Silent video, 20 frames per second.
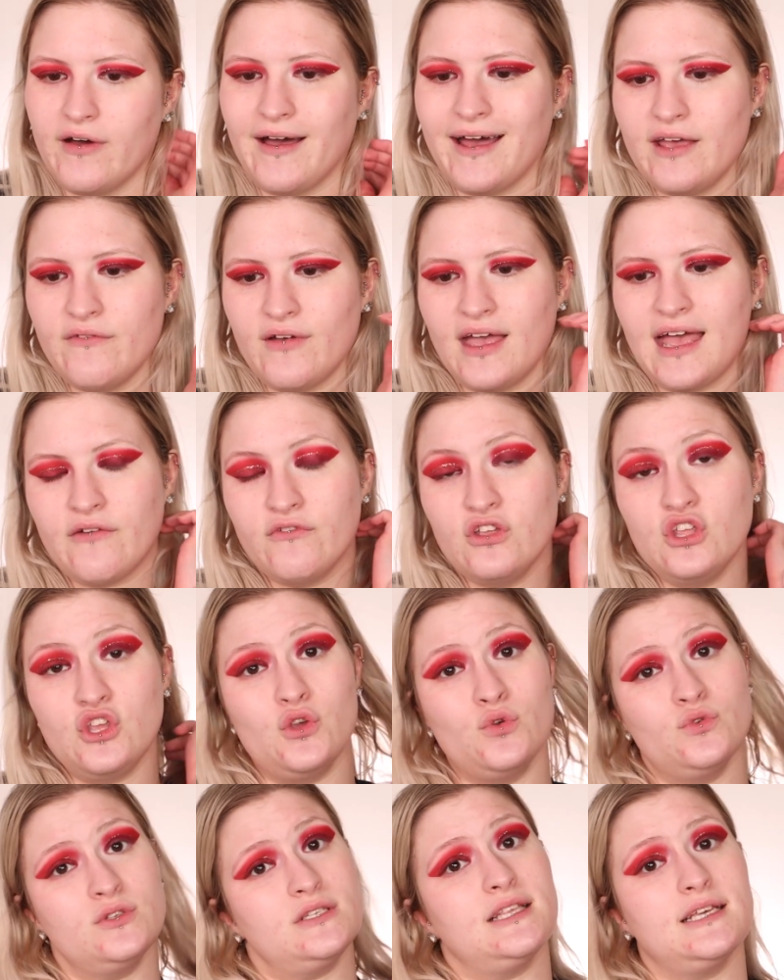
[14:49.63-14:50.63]
I haven't
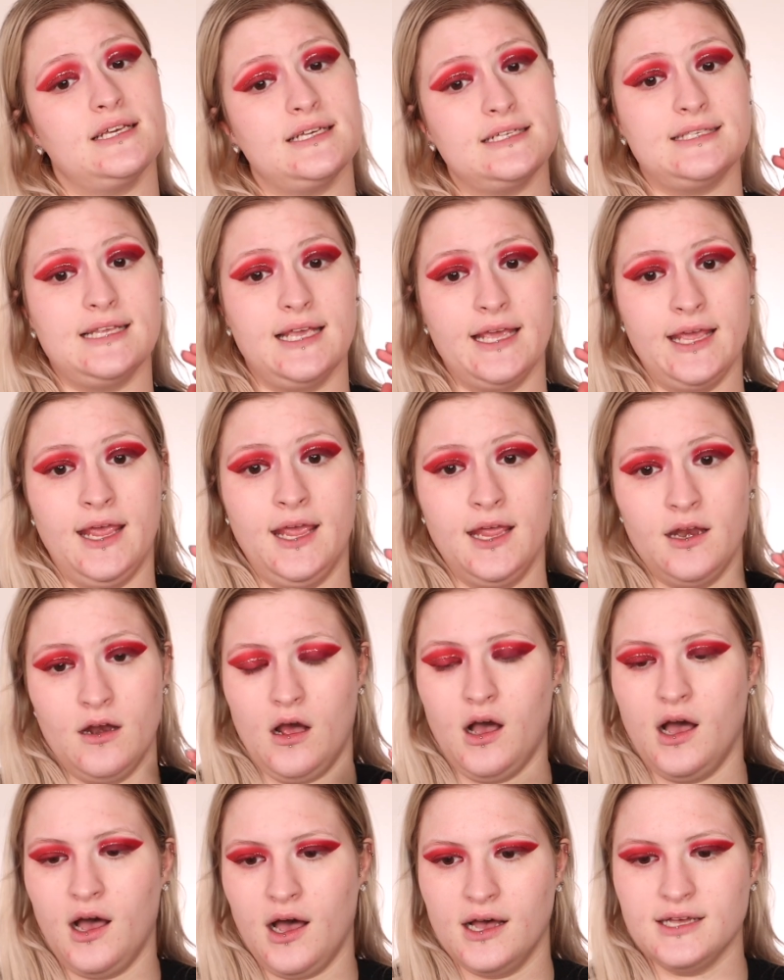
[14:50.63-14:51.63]
used this in
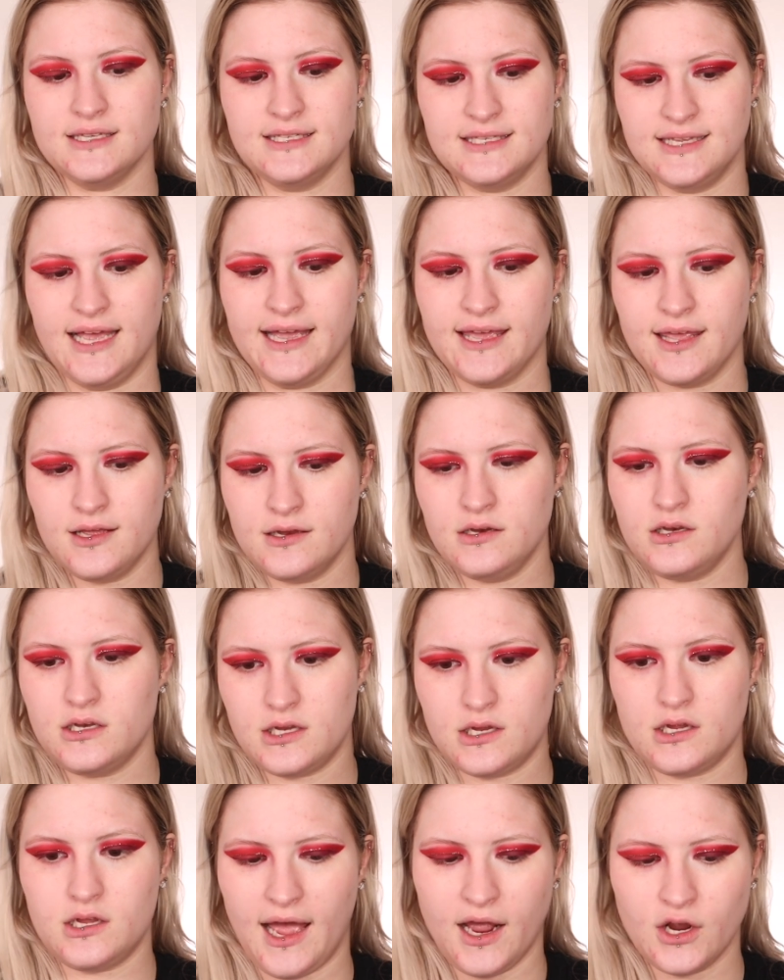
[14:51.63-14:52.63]
a hot
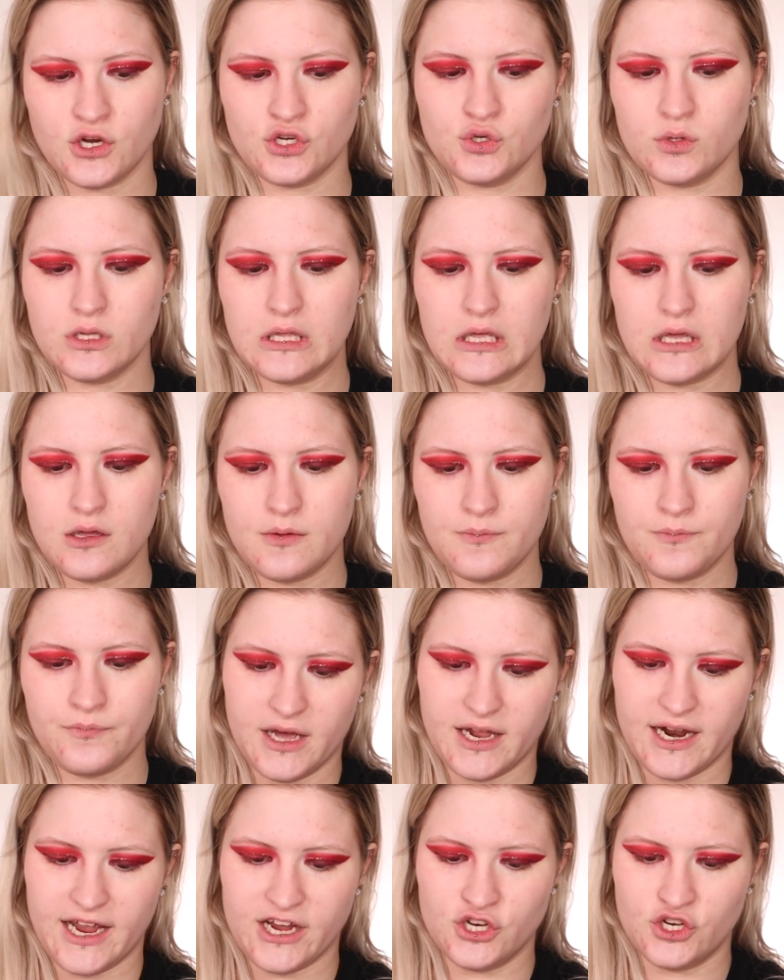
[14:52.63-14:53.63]
second, actually,
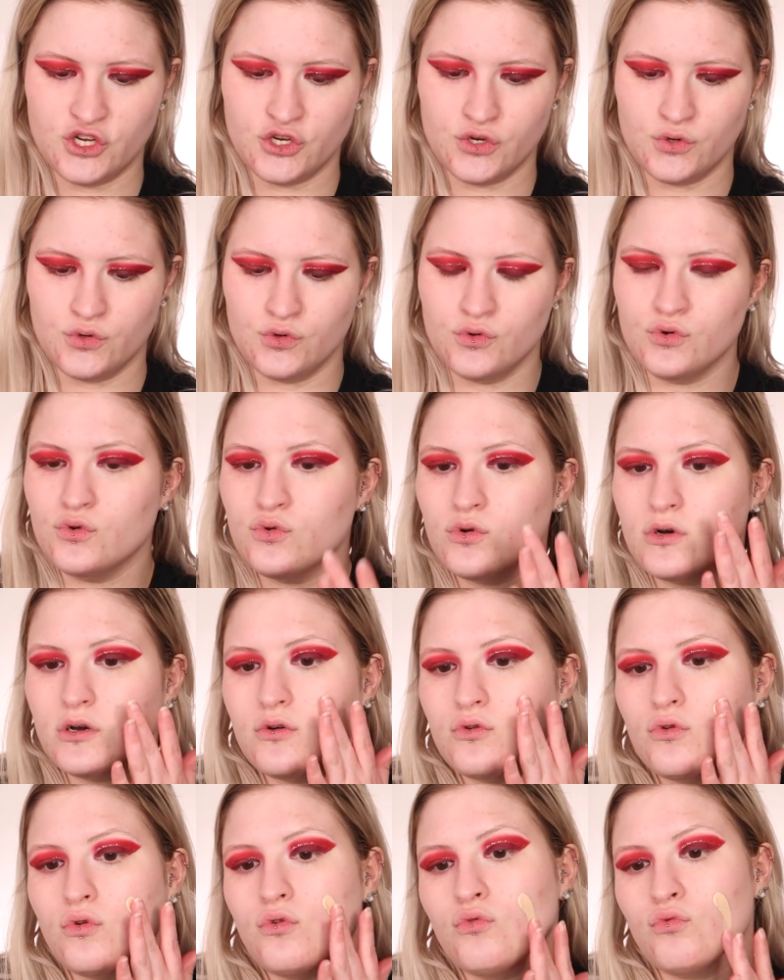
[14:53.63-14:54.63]
but I
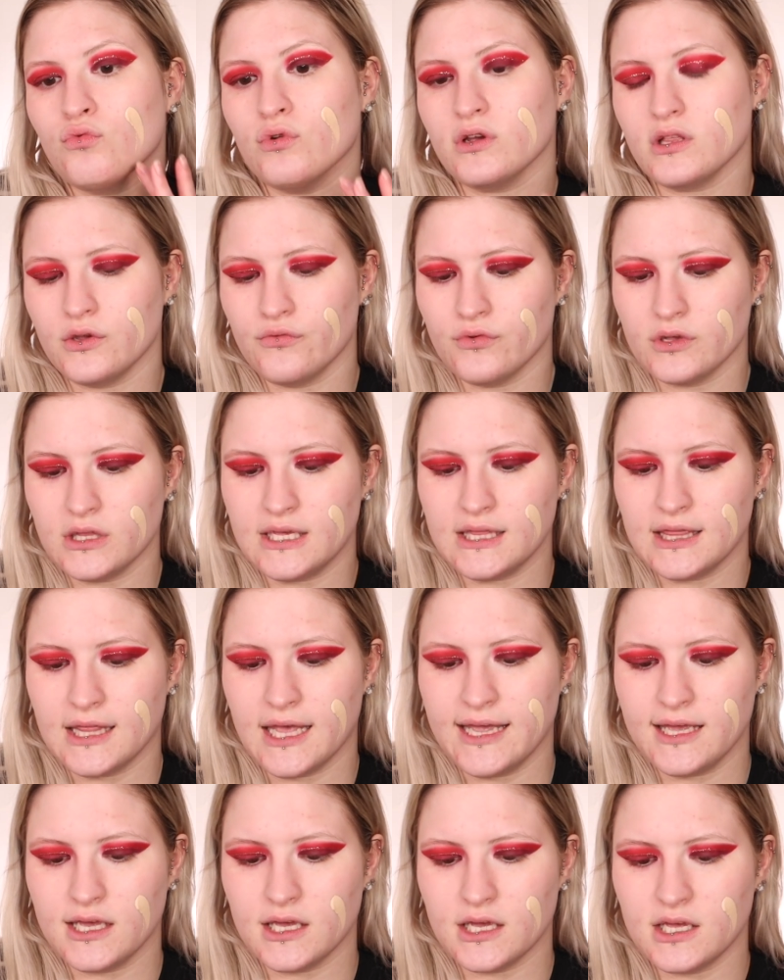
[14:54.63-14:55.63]
do really, really
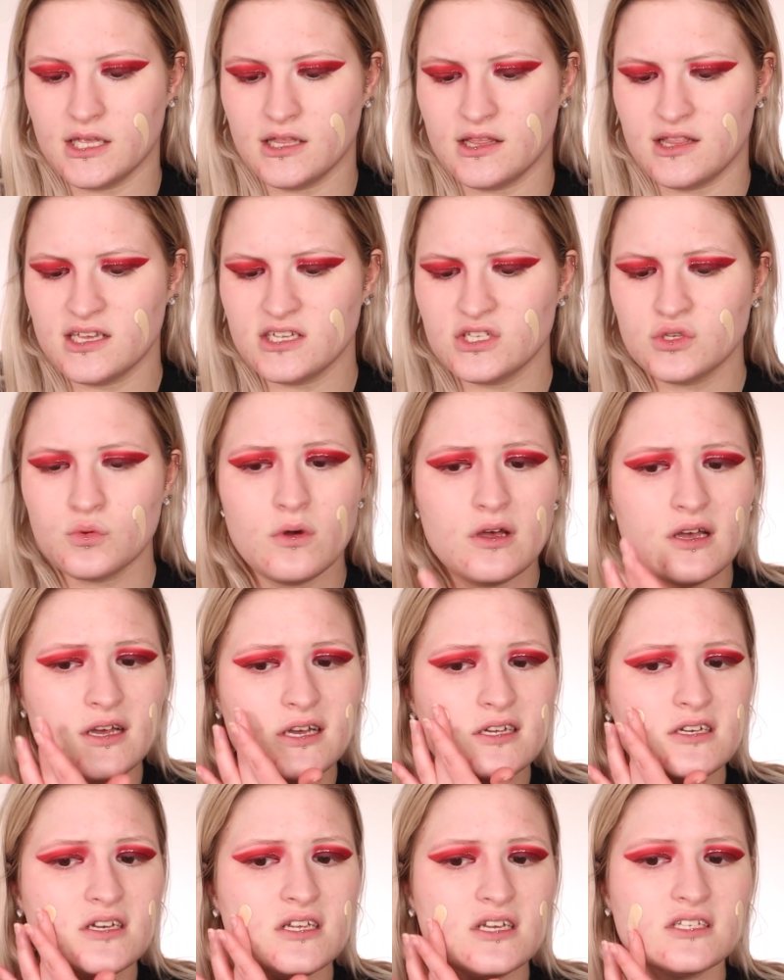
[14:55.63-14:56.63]
like it. This
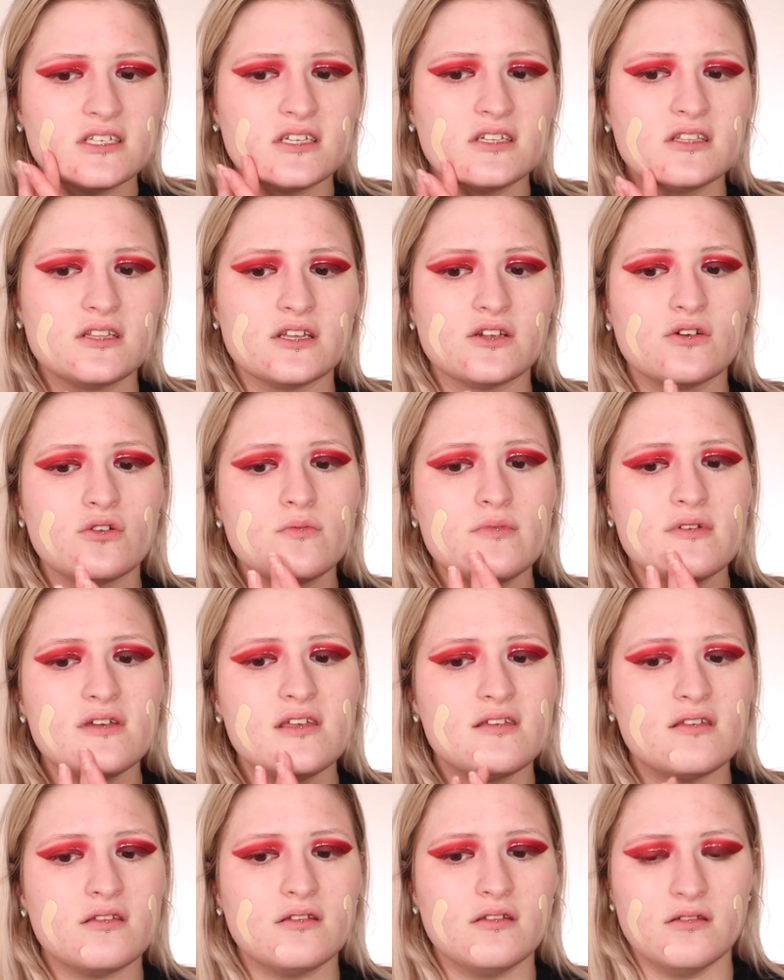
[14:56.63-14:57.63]
one is a little
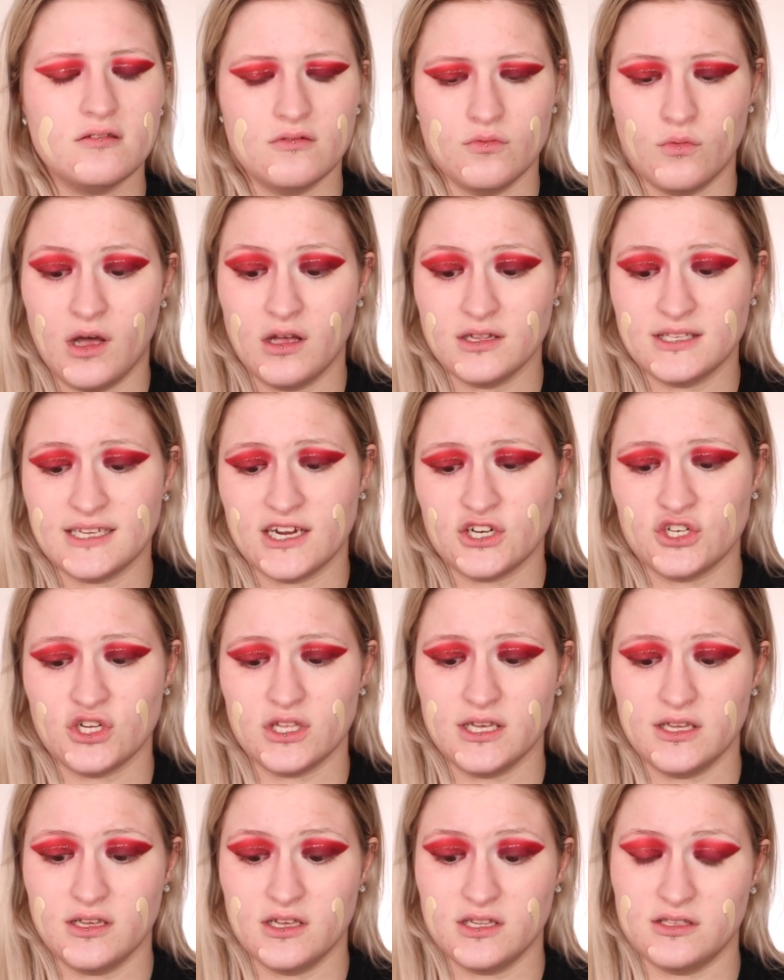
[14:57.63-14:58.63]
bit, well, it's
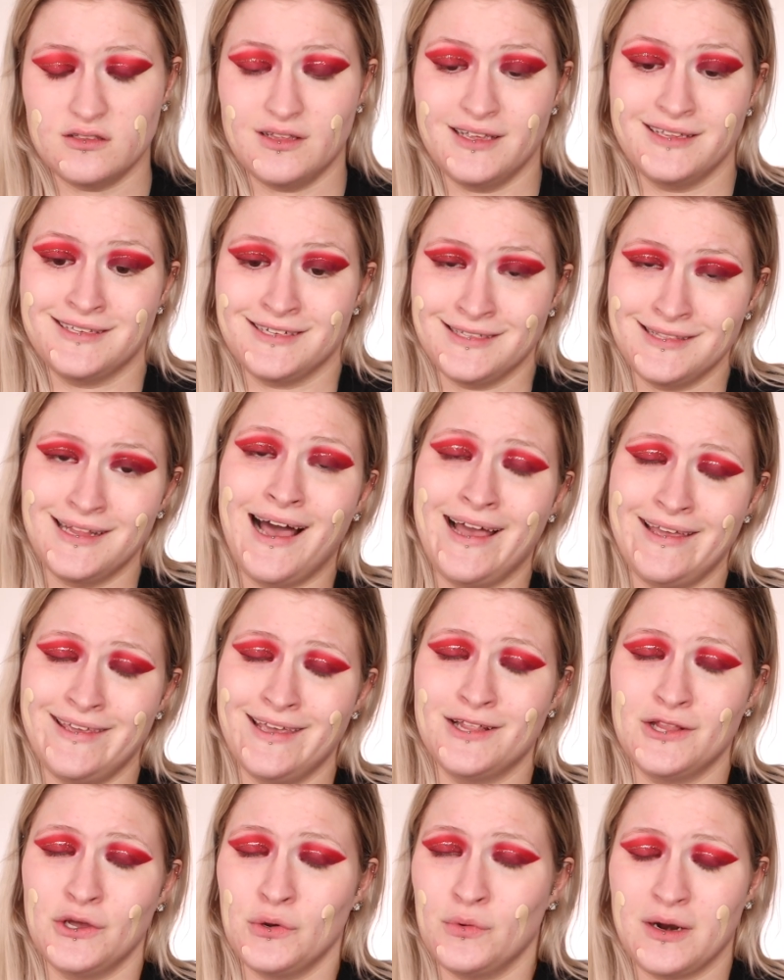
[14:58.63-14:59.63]
actually, it's a lot
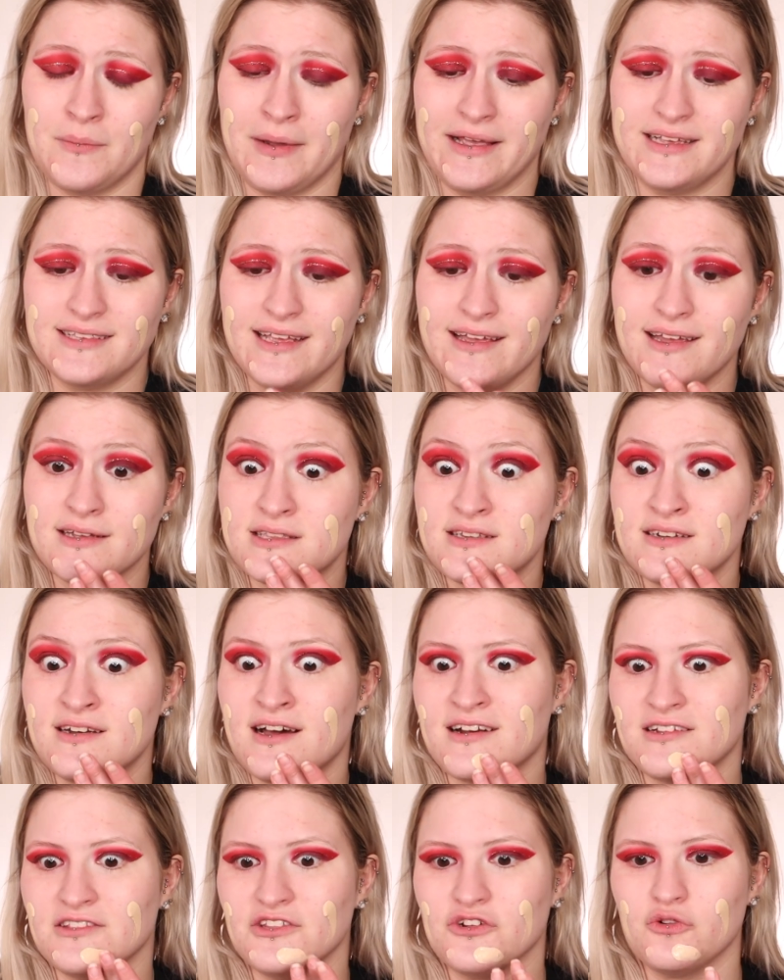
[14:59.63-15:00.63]
yellow. What am I saying? It's
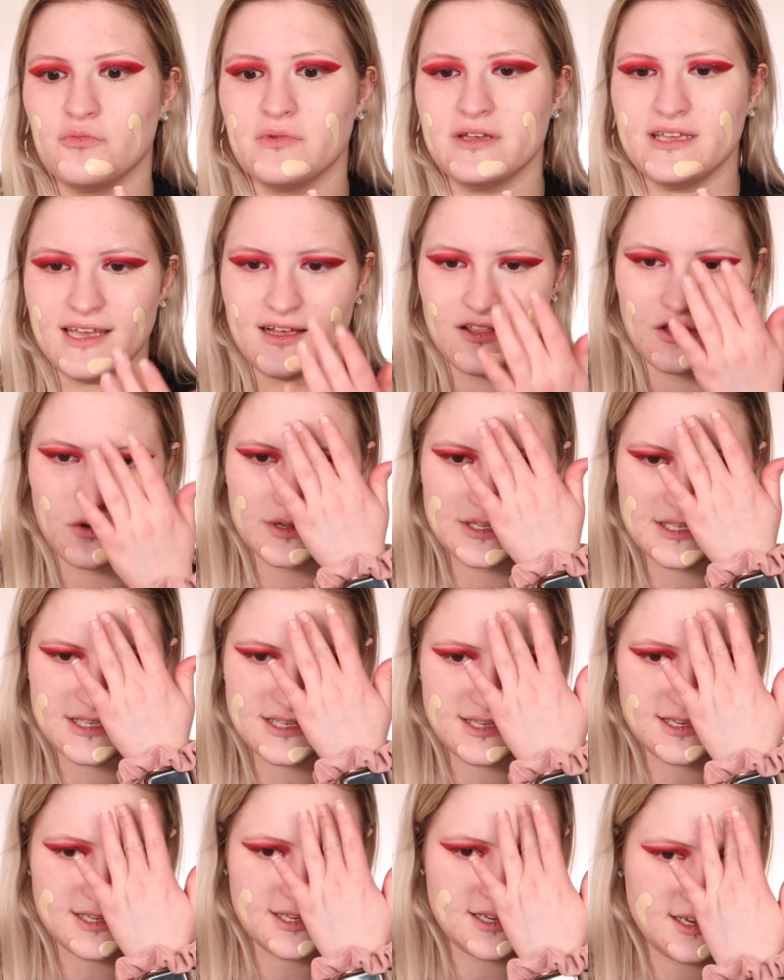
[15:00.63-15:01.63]
not a little bit yellow.
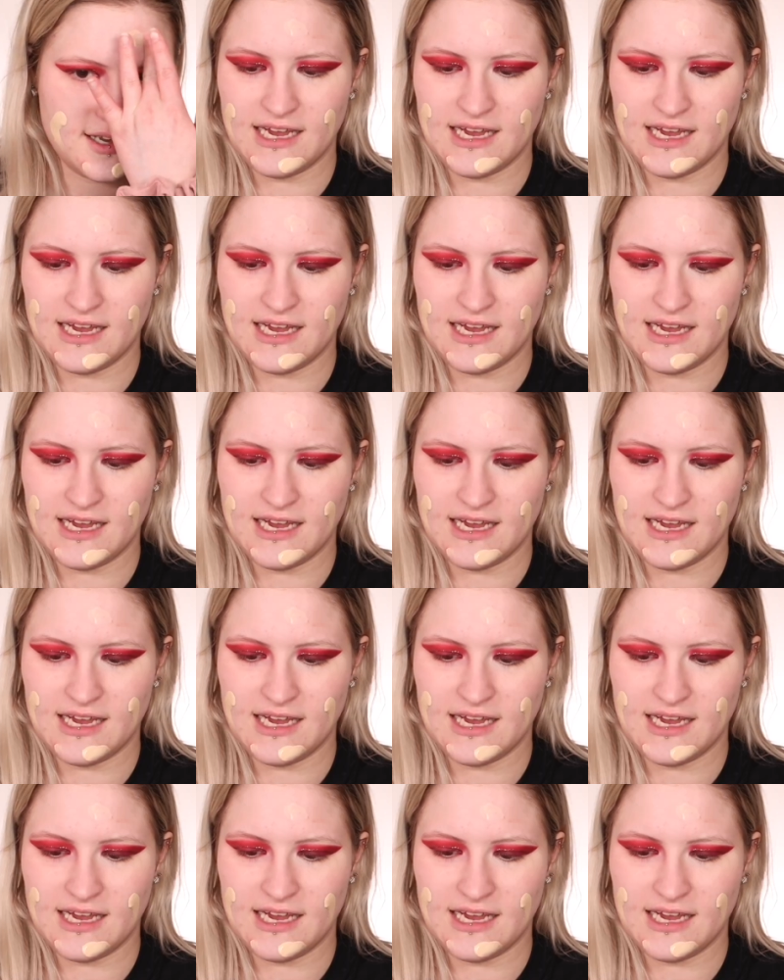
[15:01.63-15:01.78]
It's